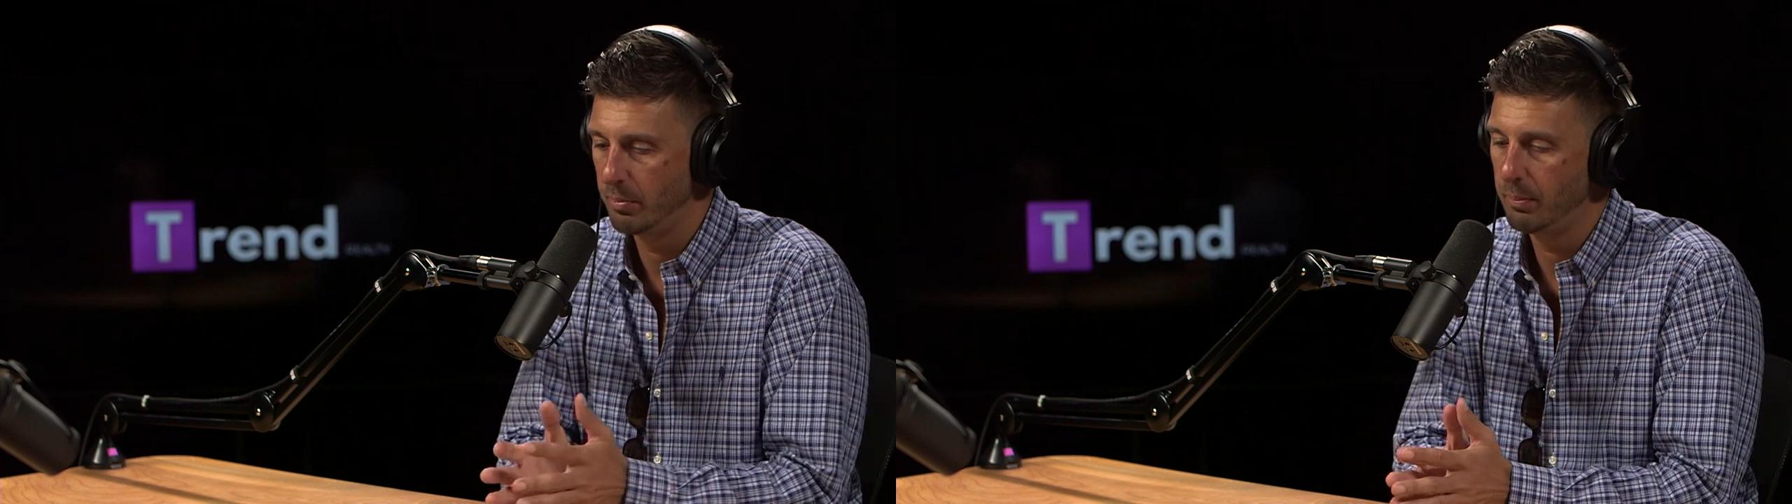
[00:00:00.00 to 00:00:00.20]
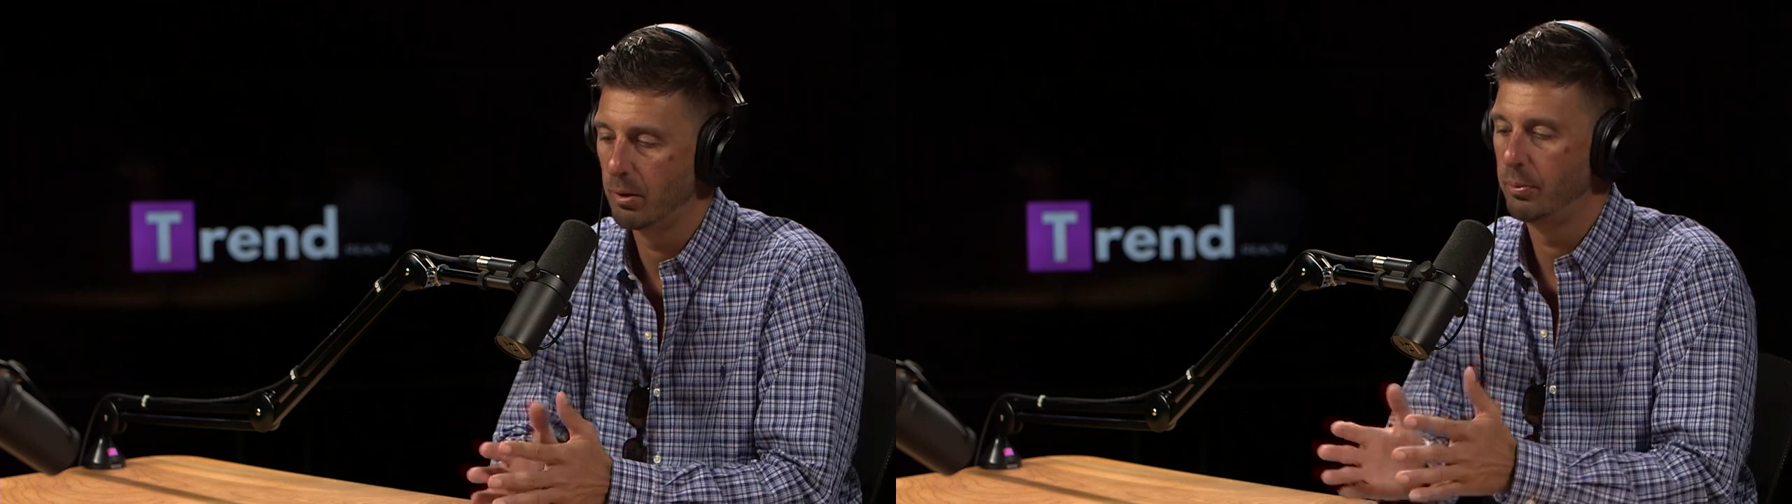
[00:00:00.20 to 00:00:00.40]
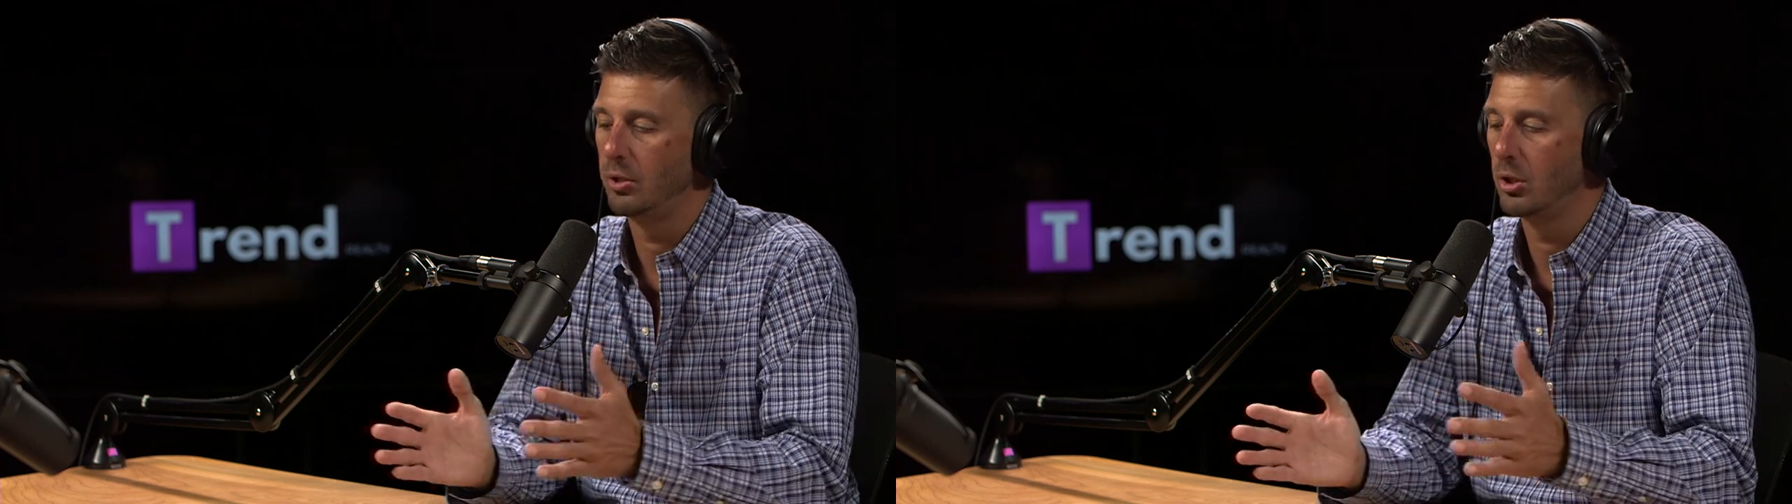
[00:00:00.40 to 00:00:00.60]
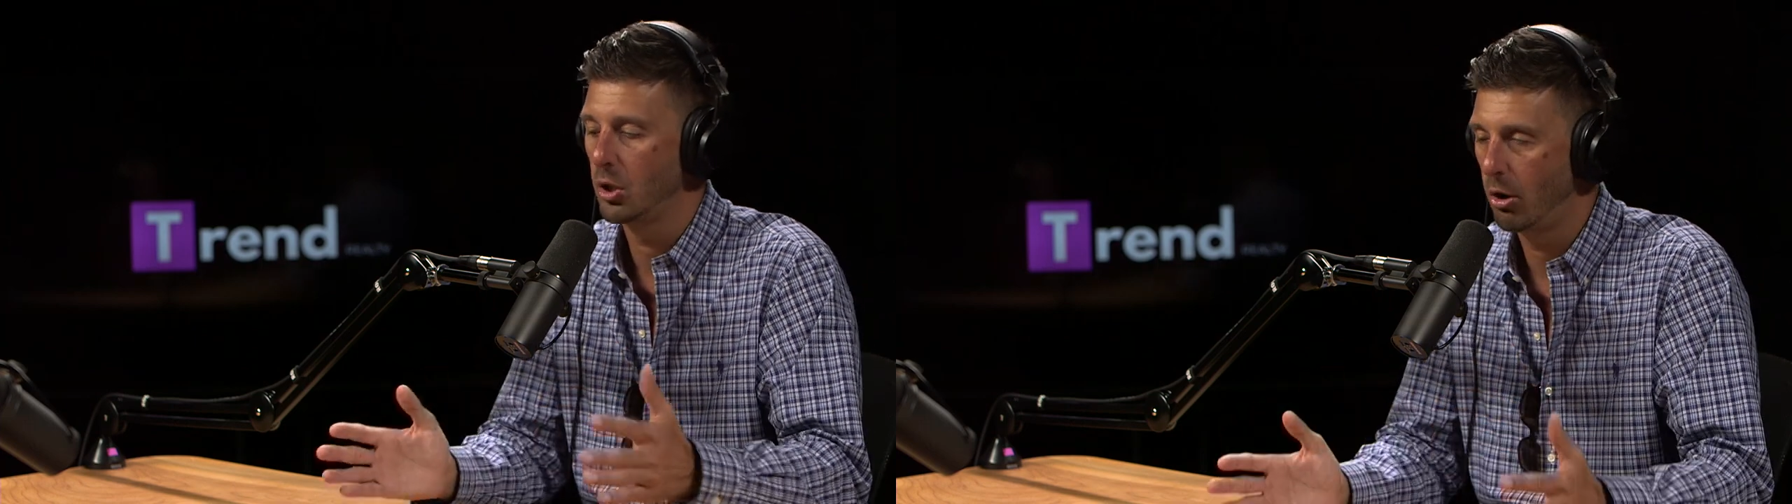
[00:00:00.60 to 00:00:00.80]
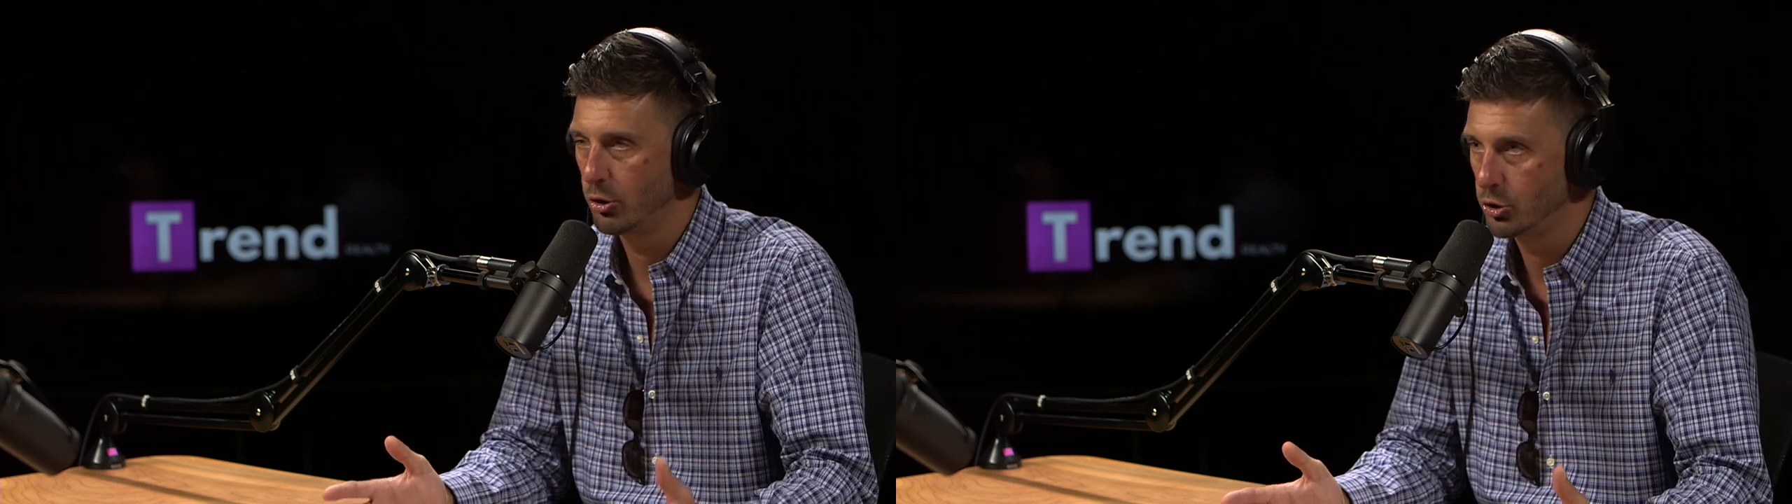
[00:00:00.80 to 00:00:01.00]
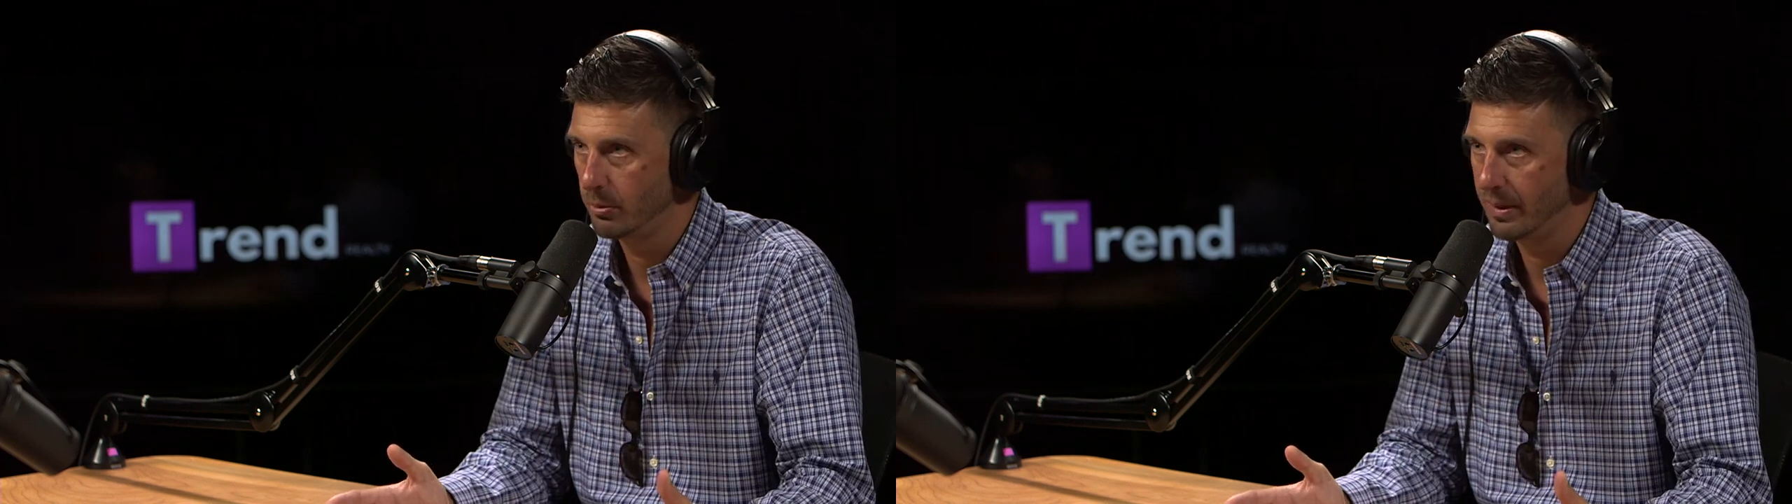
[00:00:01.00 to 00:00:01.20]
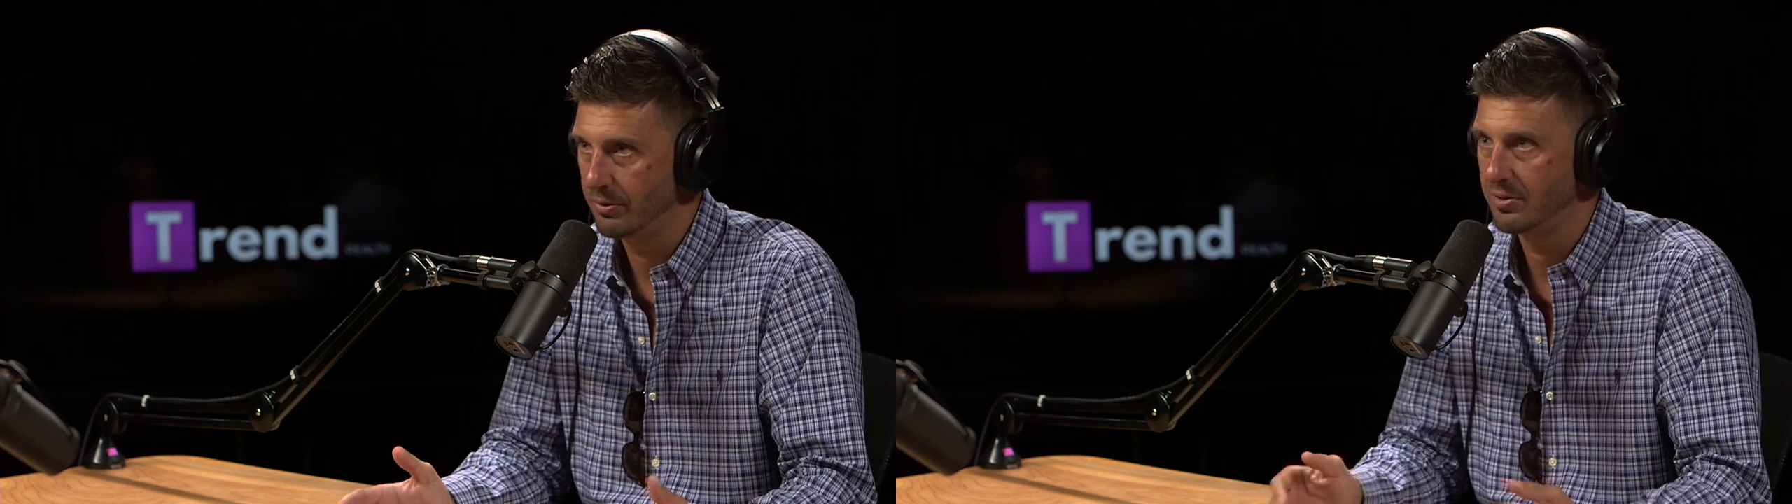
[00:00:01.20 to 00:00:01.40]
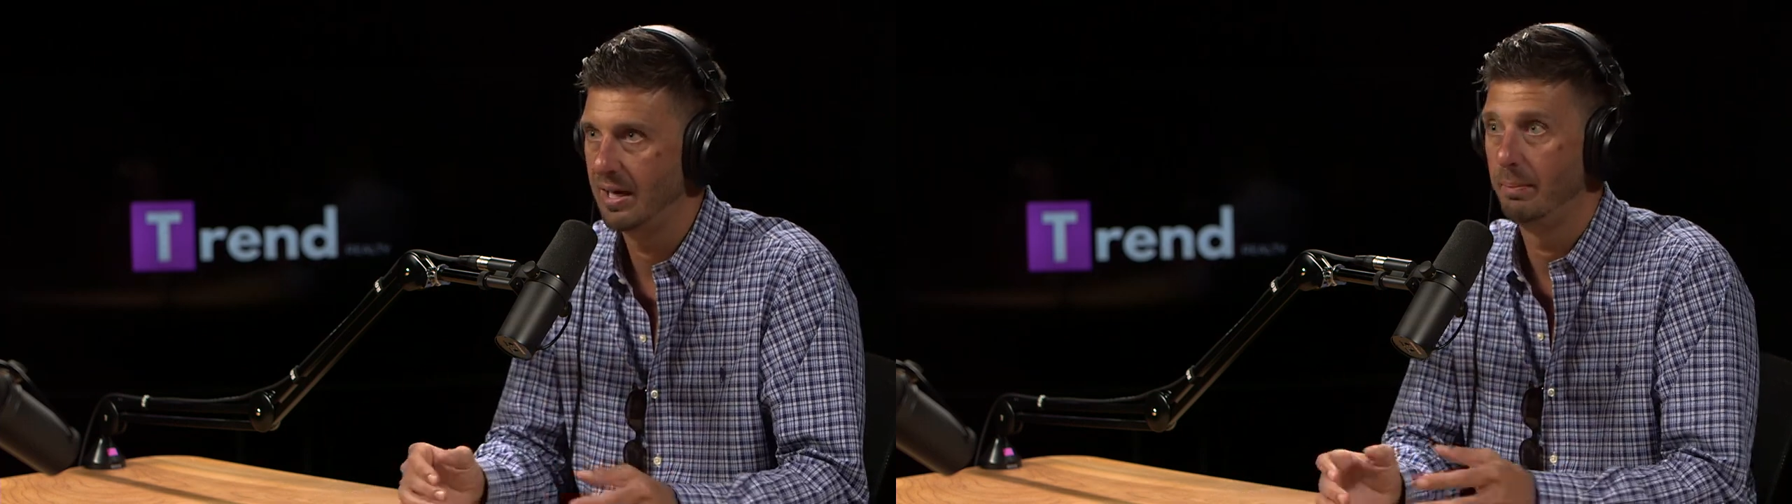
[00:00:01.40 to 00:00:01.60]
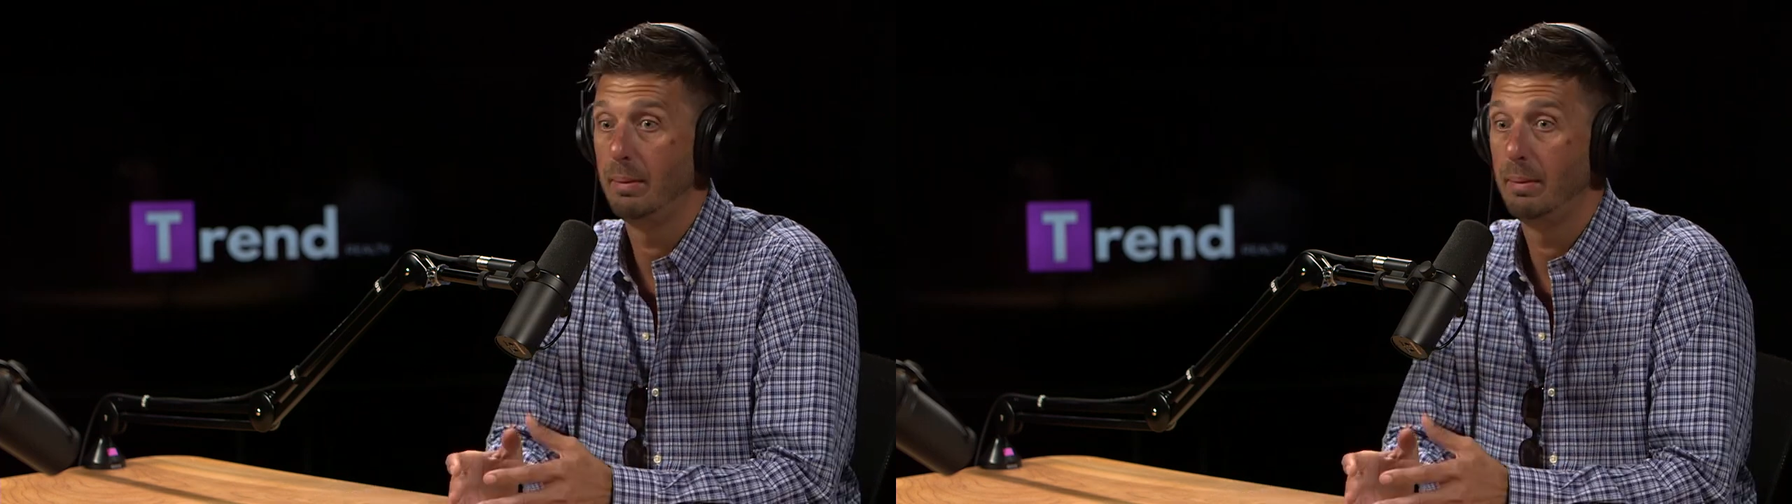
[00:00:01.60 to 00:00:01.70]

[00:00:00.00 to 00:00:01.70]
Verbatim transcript: people are putting larger amounts down?